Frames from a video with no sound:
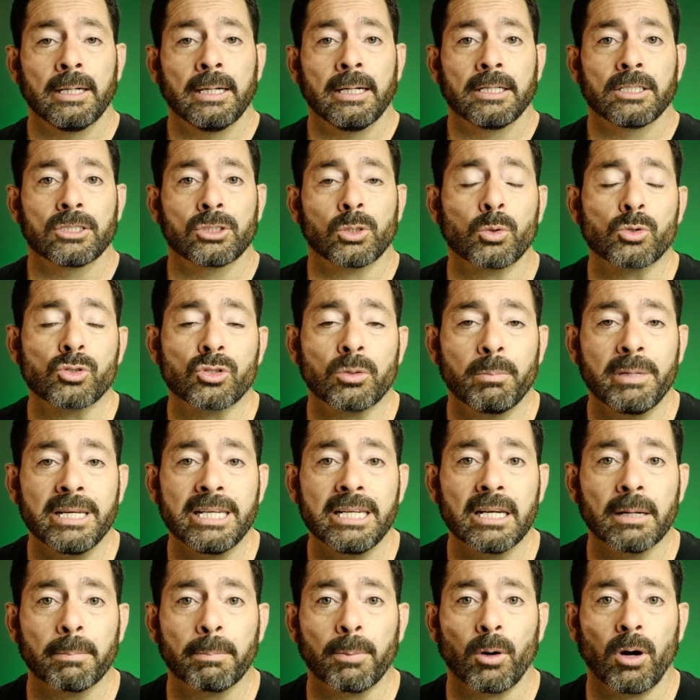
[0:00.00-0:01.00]
social
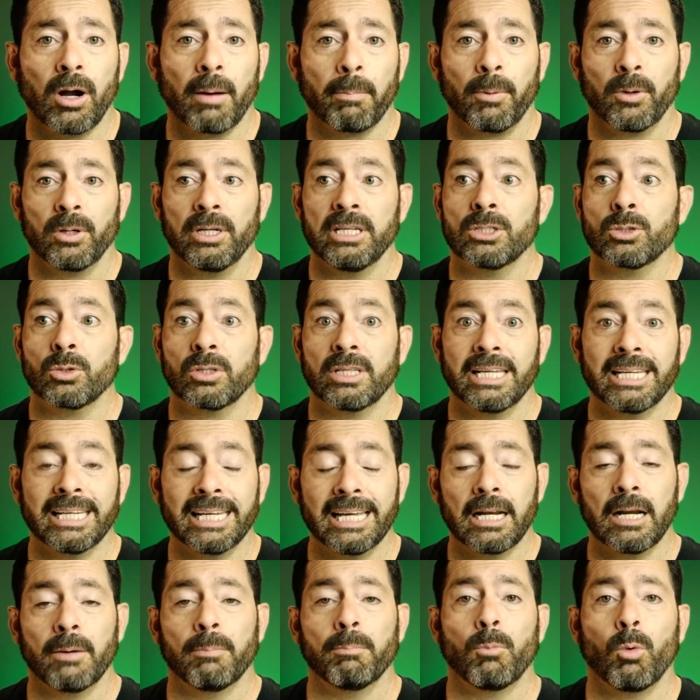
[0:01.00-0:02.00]
media property so they can
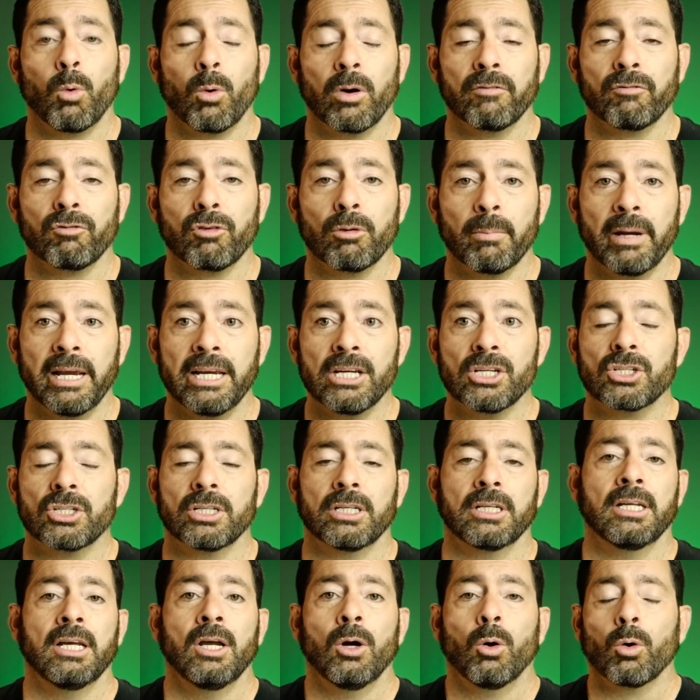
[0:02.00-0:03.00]
get more information